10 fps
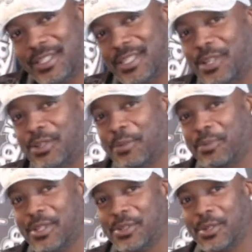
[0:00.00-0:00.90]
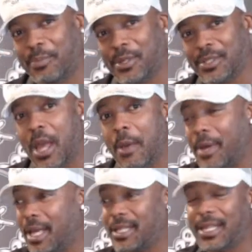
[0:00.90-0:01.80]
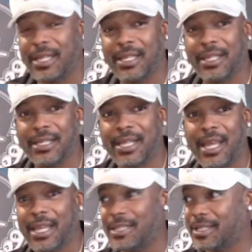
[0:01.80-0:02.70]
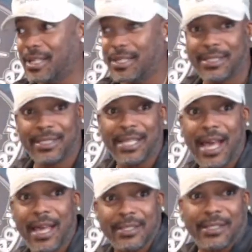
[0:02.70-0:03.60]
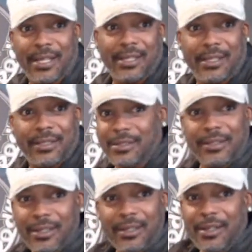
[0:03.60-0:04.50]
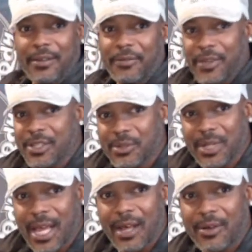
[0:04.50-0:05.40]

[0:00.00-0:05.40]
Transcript: still depends on the person. But at the end of the day, it's gonna stop. It's gonna fizzle out